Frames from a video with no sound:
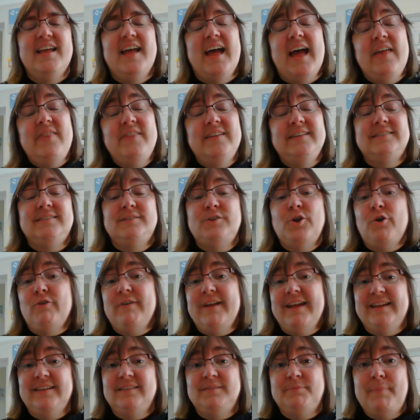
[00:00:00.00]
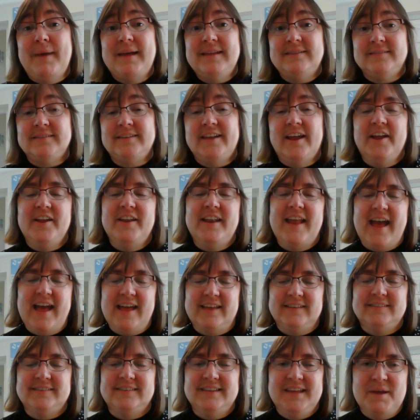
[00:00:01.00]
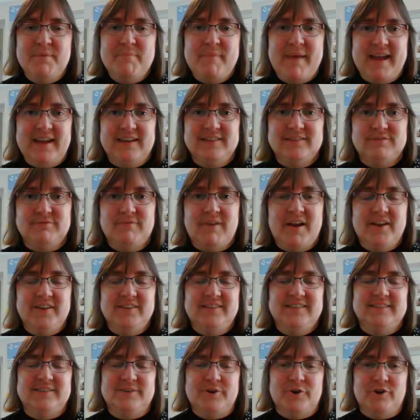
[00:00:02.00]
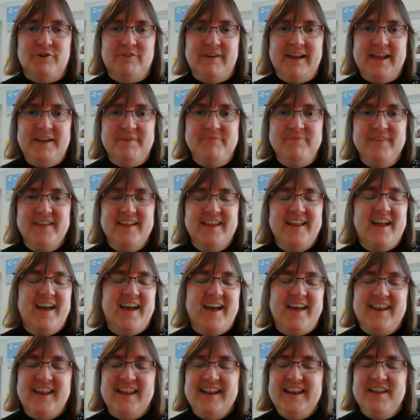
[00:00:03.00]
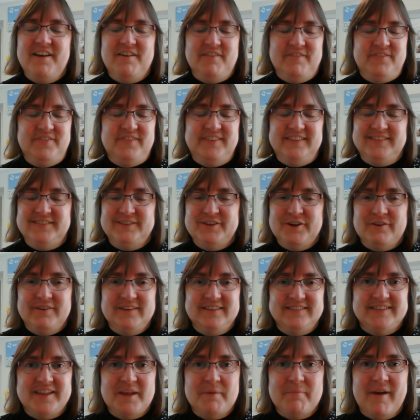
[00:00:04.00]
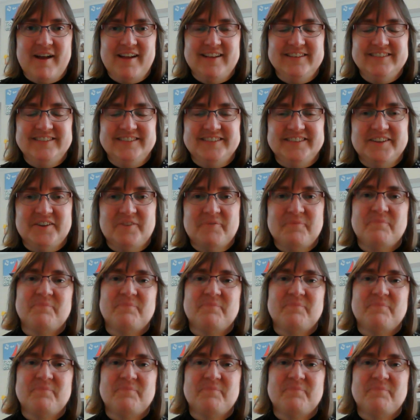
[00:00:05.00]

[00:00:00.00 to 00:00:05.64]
And this story is best known as the Emmaus Road story. And I love this story so much.